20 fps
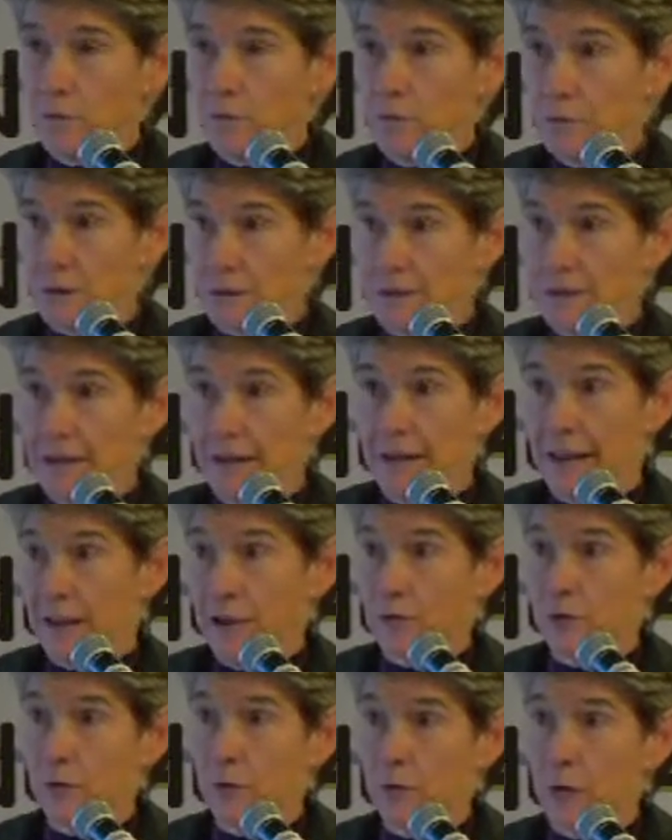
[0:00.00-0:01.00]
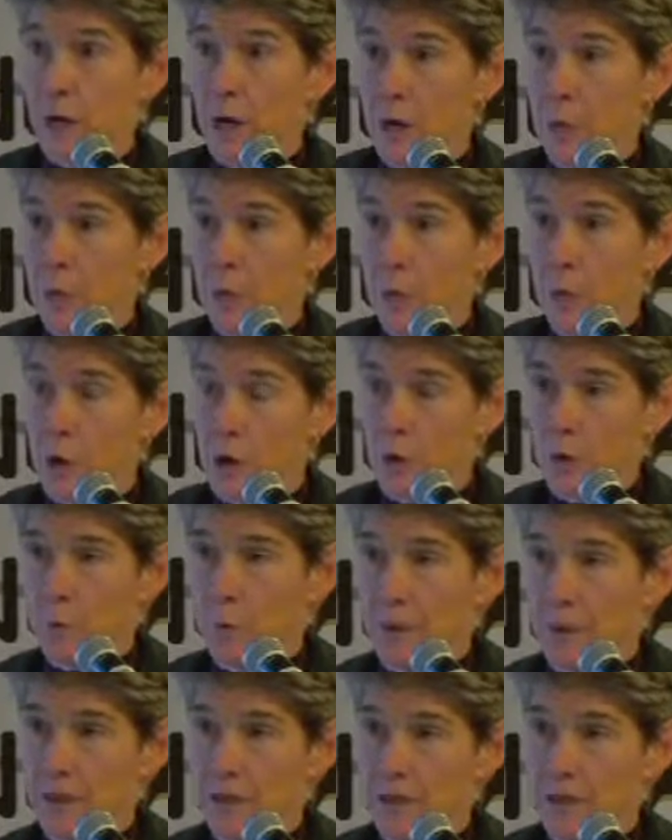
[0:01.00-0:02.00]
just the natural water
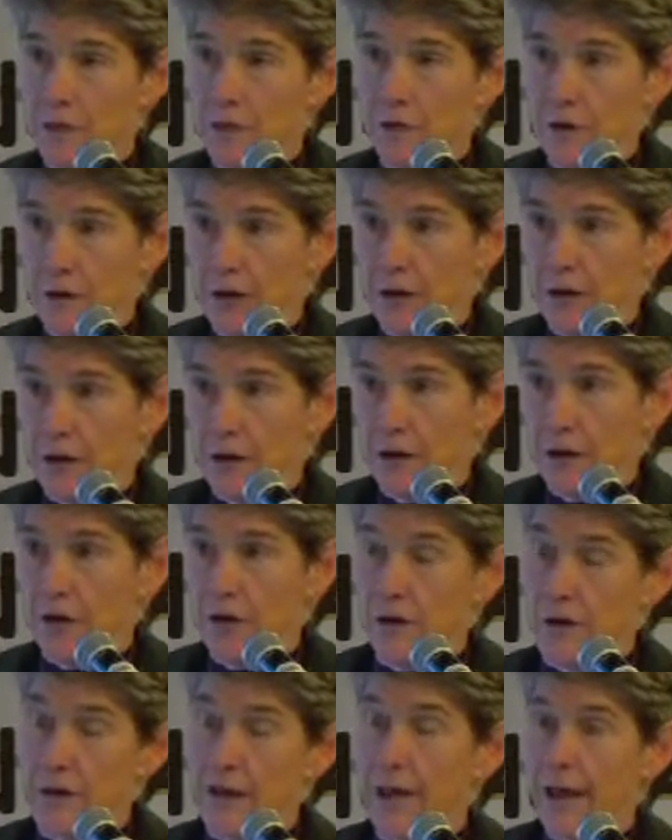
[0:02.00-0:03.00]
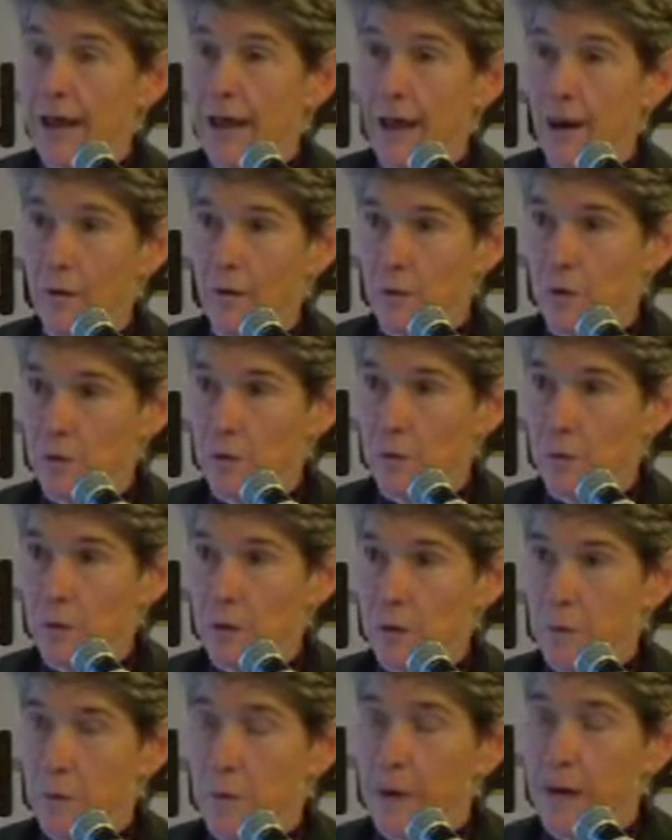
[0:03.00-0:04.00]
bodies that are in an area and how those will
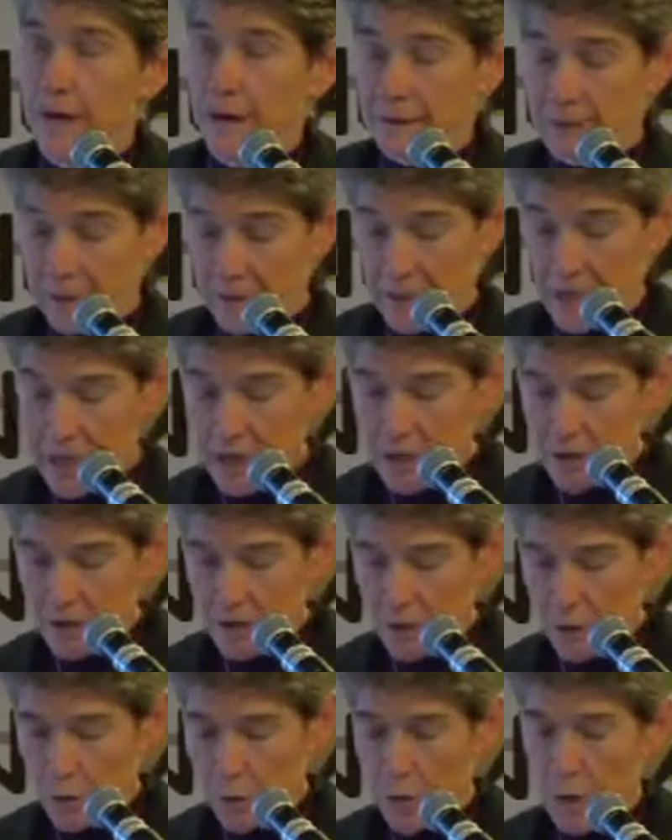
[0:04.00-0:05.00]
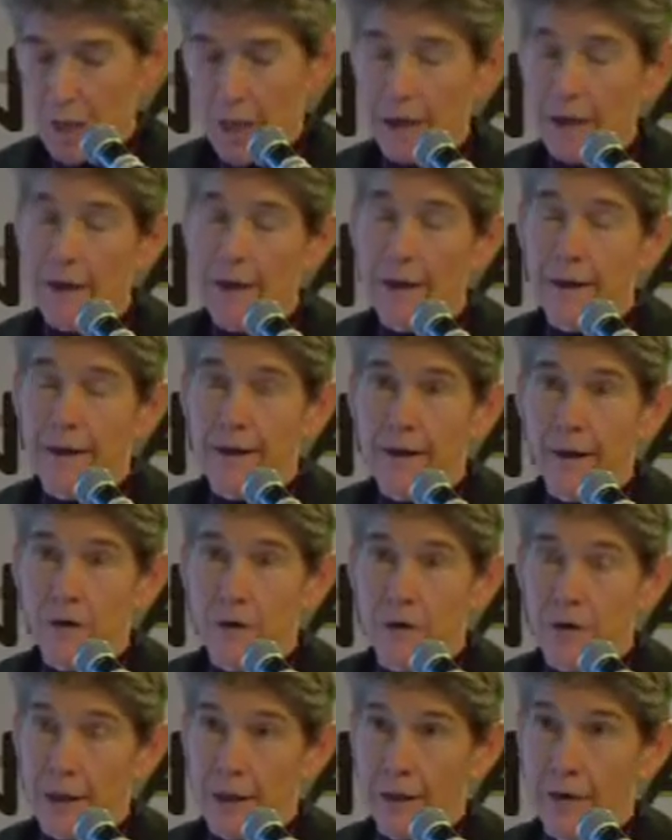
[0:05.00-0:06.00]
be impacted. So
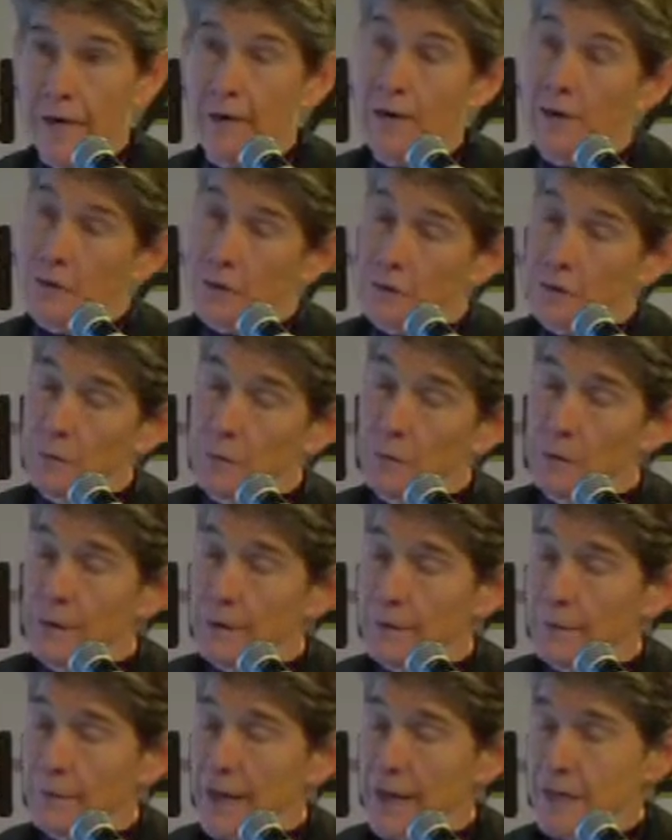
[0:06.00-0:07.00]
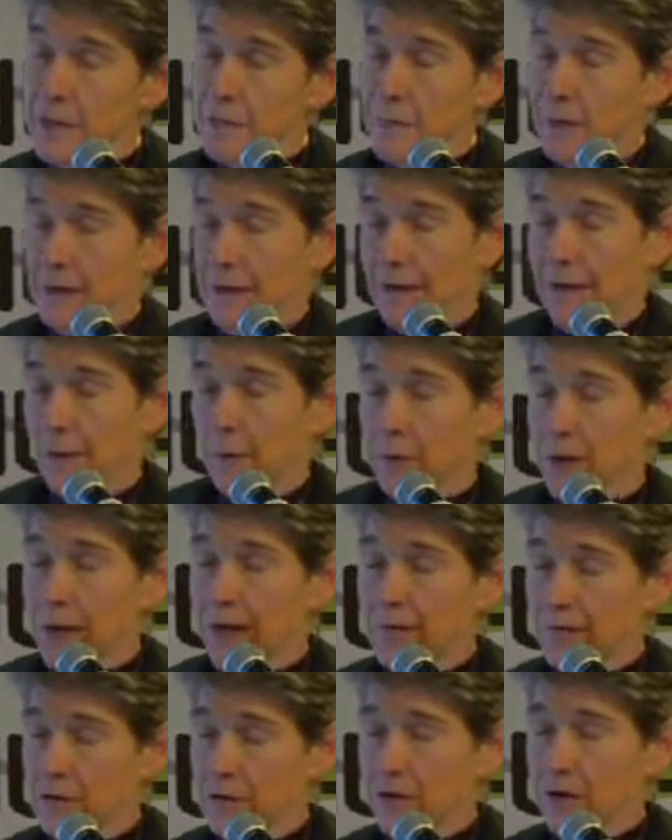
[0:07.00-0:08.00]
another aspect that we
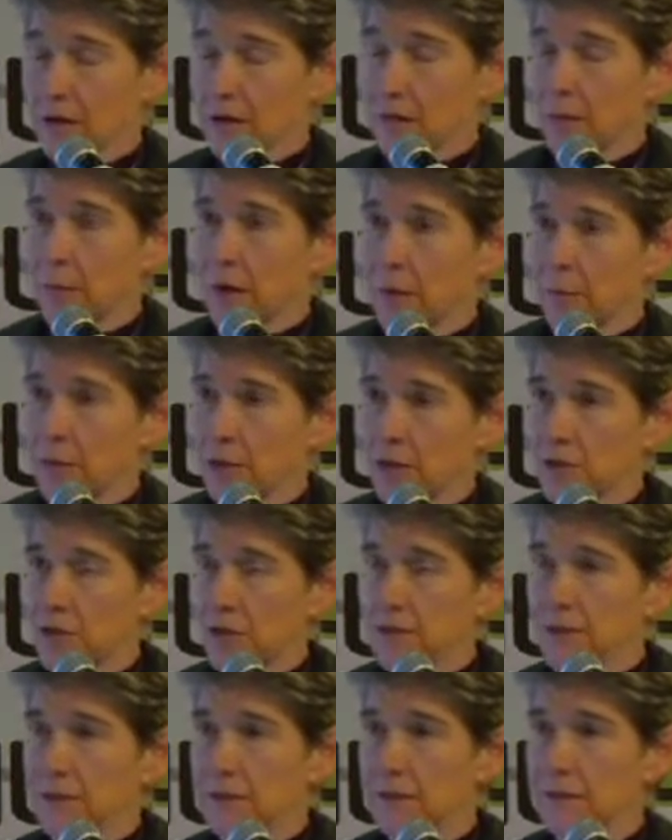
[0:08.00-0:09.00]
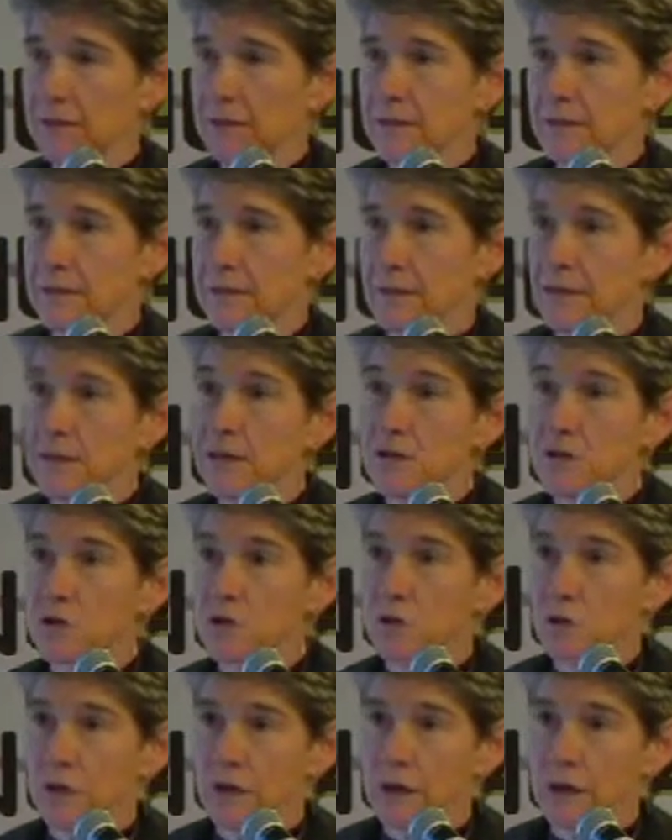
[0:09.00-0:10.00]
haven't talked about much is
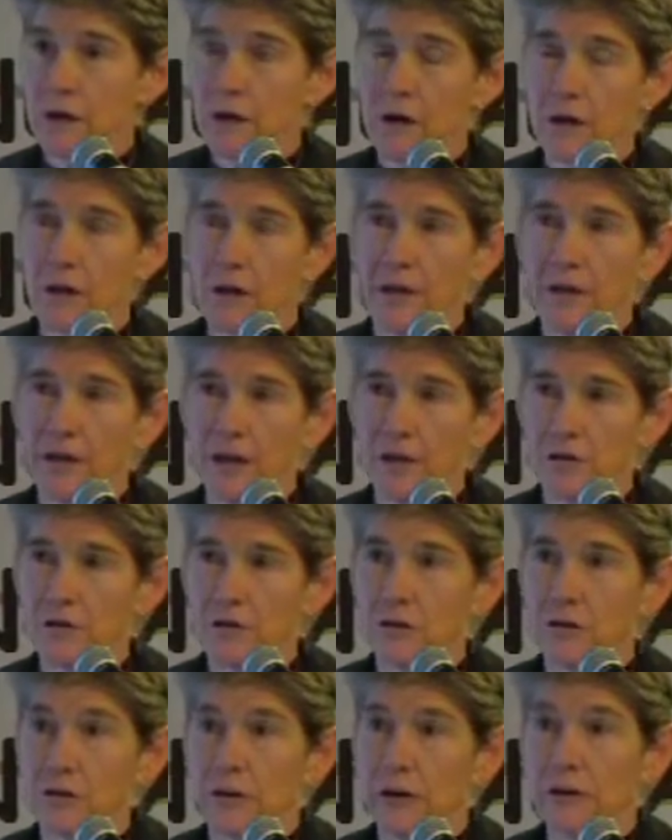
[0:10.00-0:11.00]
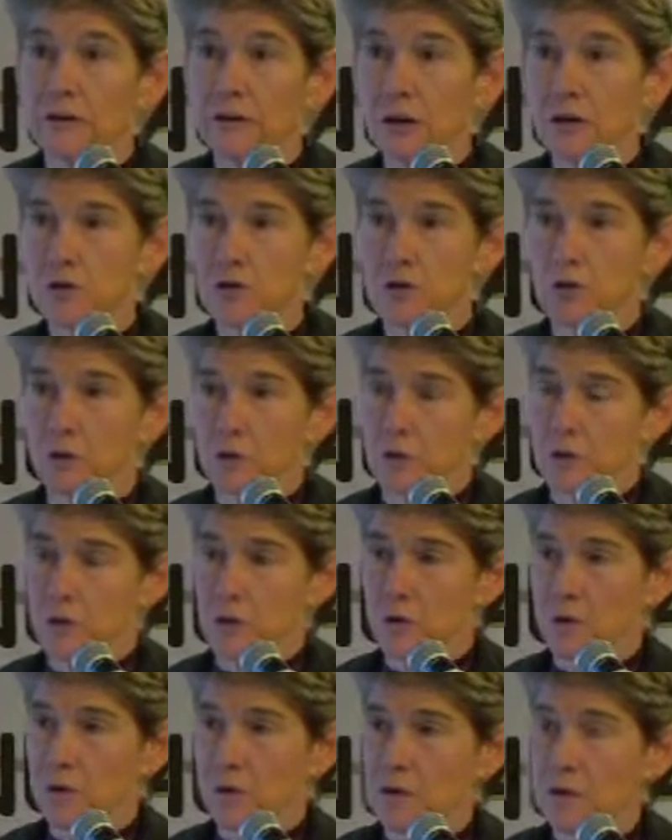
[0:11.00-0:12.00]
historic and archaeological and cultural
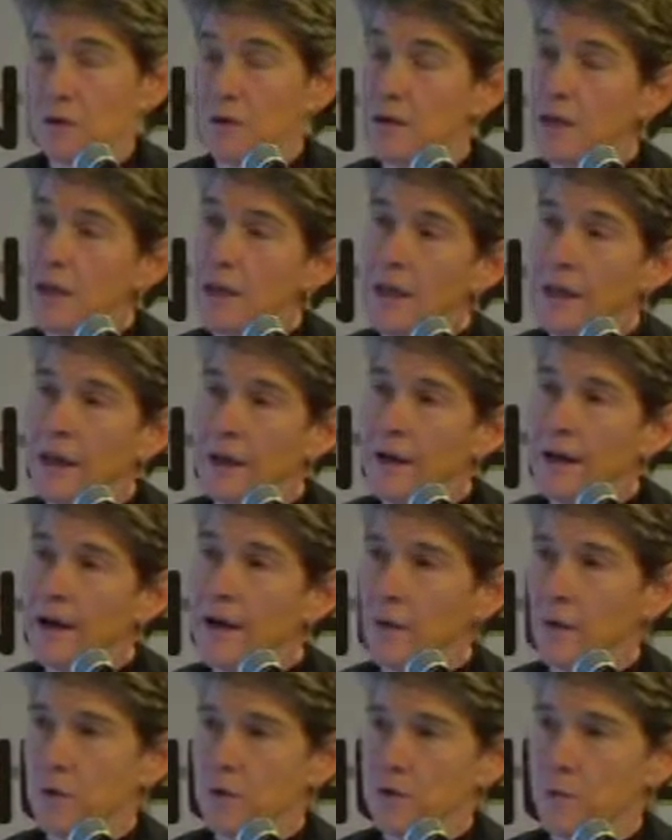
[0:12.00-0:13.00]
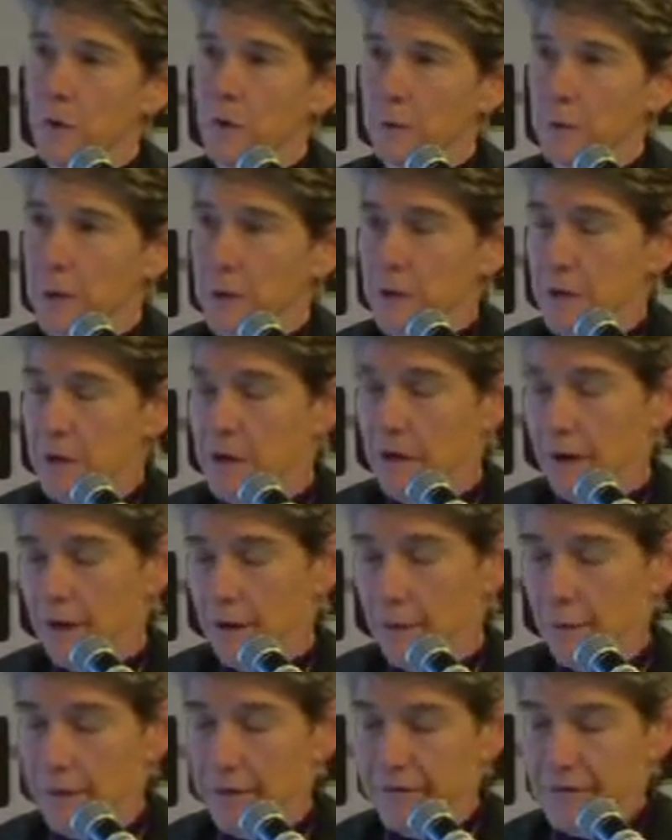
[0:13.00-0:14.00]
resources, and how those might be
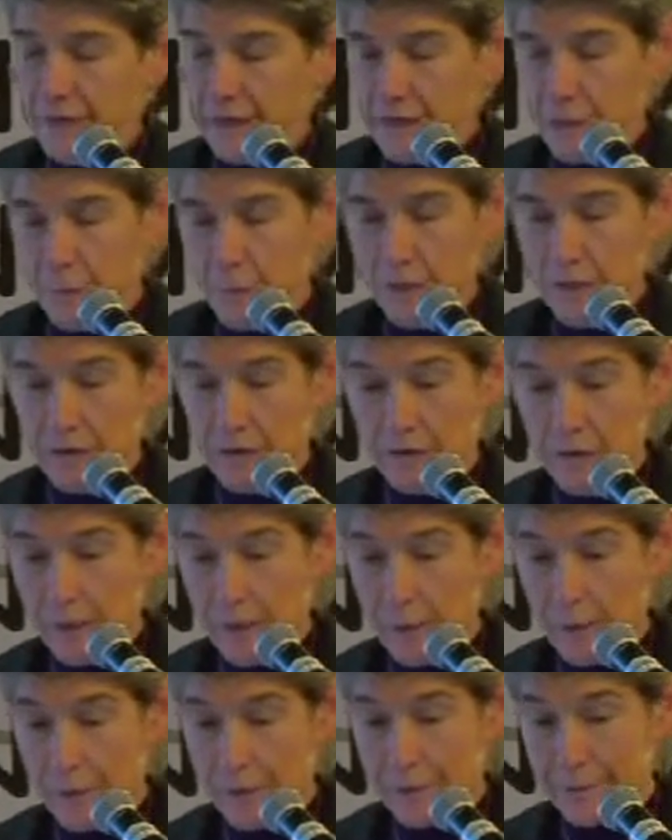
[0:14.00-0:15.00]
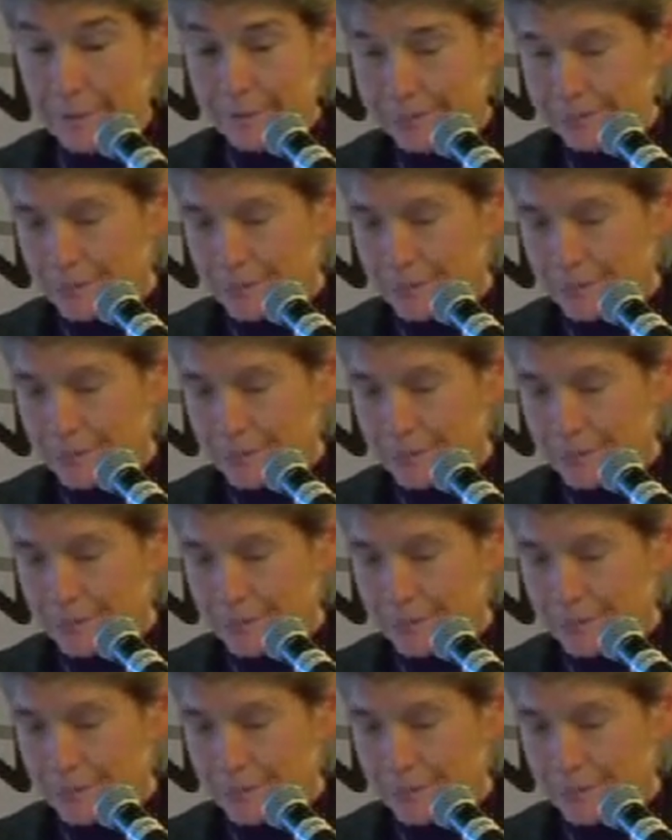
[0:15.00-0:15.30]
affected by development.